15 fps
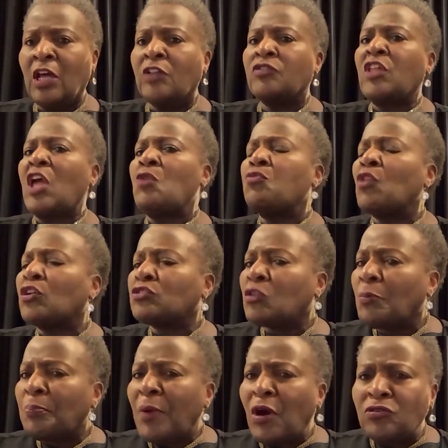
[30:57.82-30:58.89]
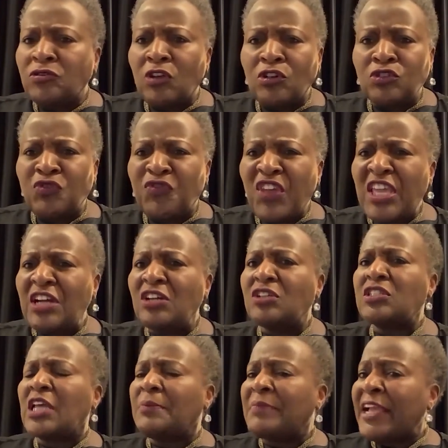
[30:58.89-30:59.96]
They worked upon those fields
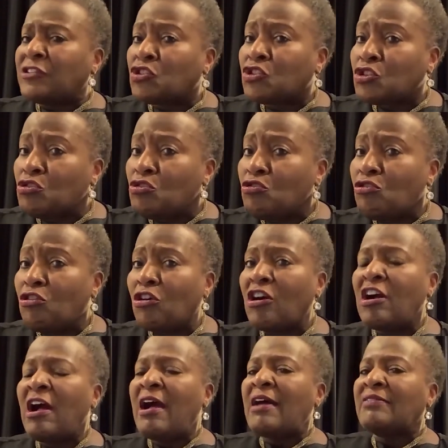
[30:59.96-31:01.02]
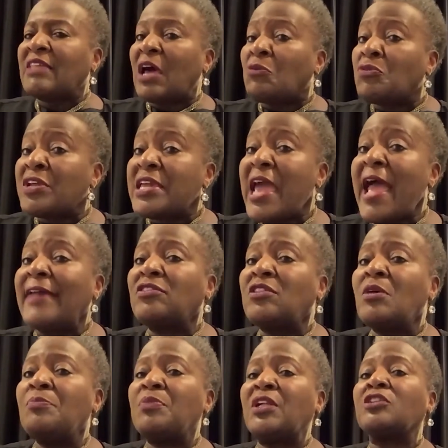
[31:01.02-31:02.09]
and made sure that we had the
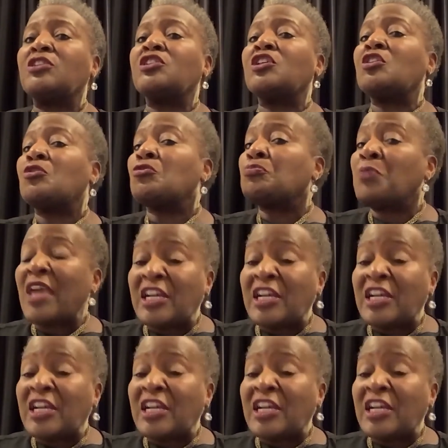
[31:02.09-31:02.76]
ability to be